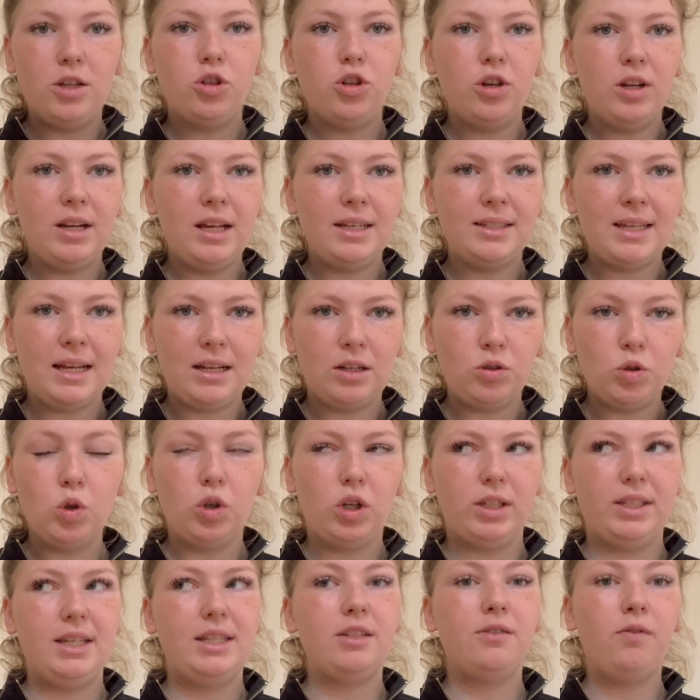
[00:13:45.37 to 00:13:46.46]
Julia said in
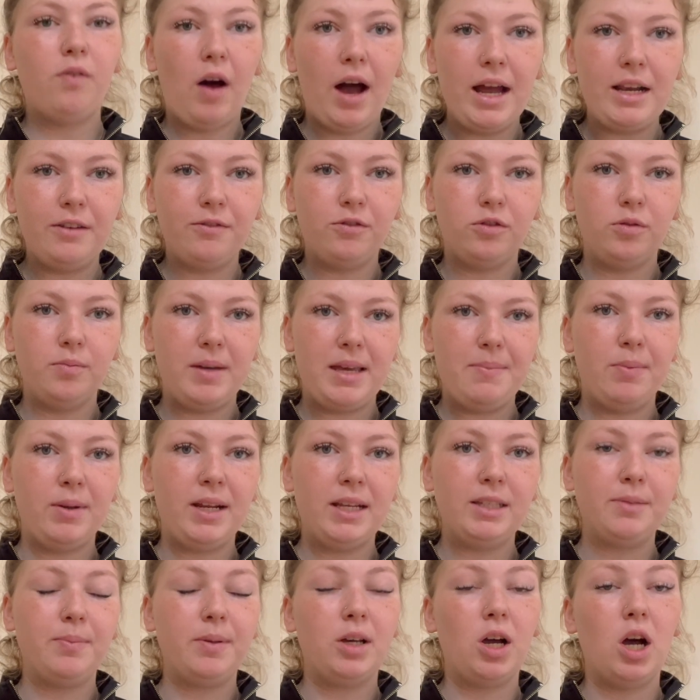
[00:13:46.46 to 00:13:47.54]
August it's fine for me, but
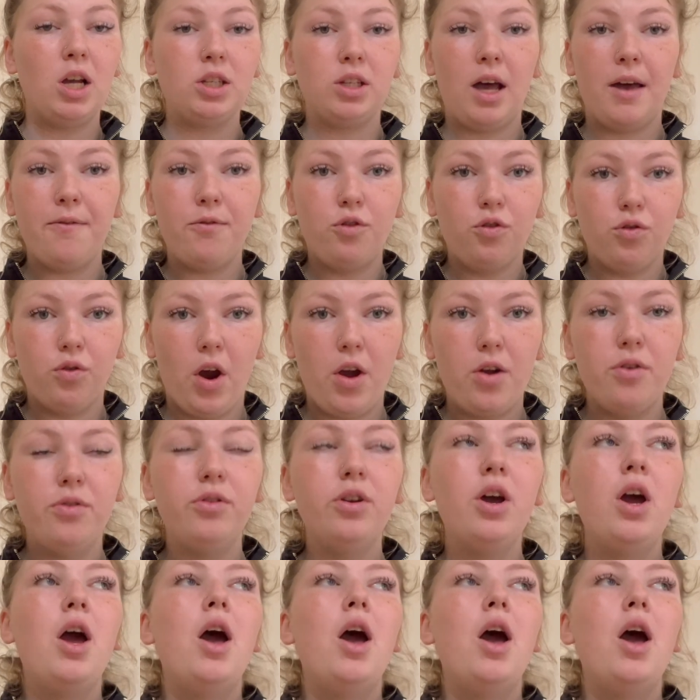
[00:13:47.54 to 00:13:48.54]
it's because I've grown.